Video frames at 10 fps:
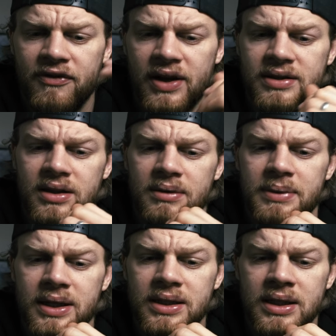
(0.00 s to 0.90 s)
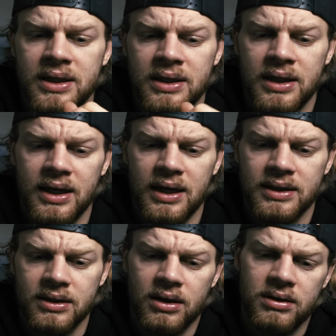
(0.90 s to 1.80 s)
face a little bit. I like
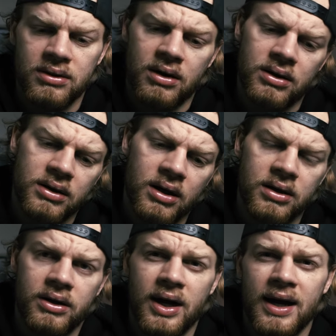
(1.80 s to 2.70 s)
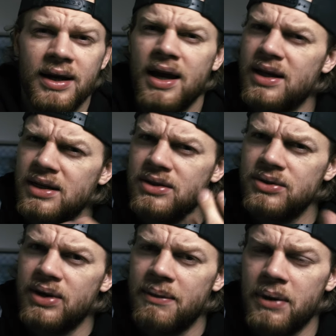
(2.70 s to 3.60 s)
the color on her eye. I didn't
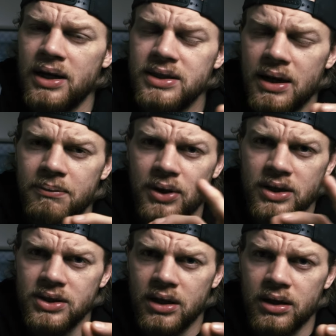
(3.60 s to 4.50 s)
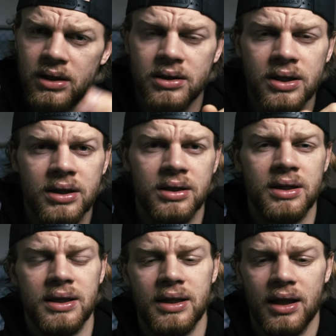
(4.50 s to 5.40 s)
do that much. I brushed on
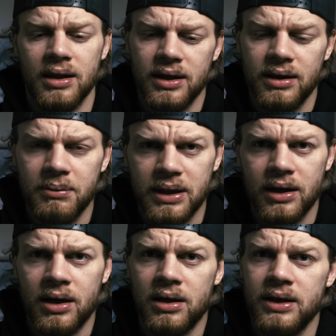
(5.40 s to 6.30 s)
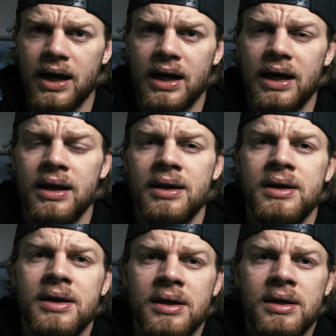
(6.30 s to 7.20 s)
a little bit on the eye,
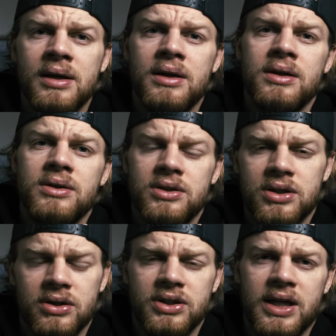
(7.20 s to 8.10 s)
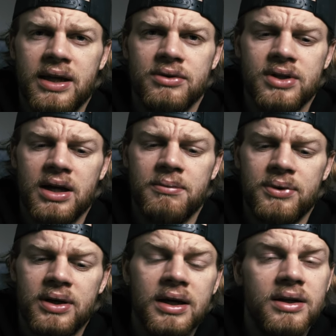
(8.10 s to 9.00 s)
turned the shadows up
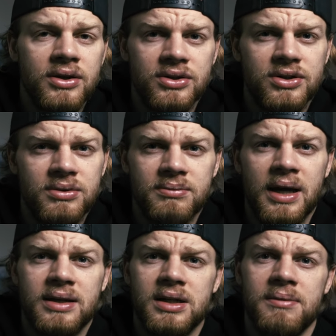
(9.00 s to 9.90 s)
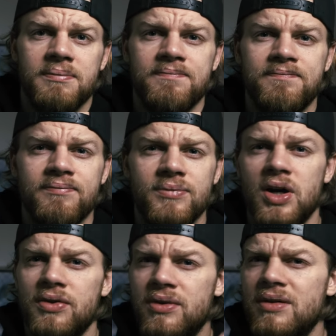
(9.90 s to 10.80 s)
just to make them
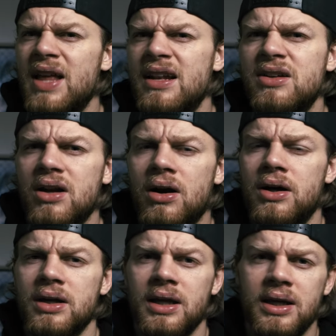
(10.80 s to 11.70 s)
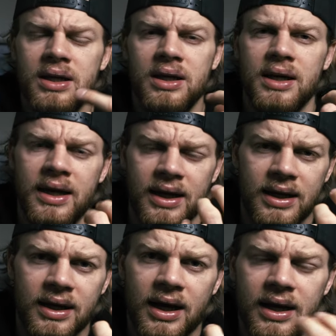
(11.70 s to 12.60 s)
not that dark,
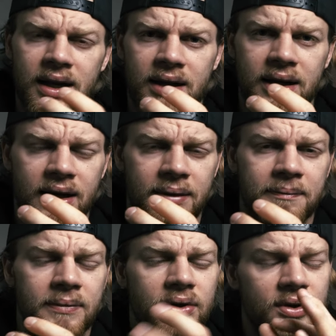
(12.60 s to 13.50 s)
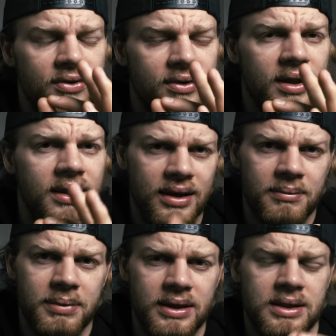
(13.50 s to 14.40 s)
and highlighted them just a little
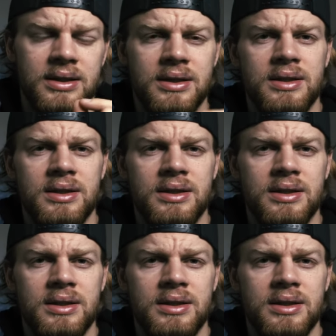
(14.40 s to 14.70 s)
bit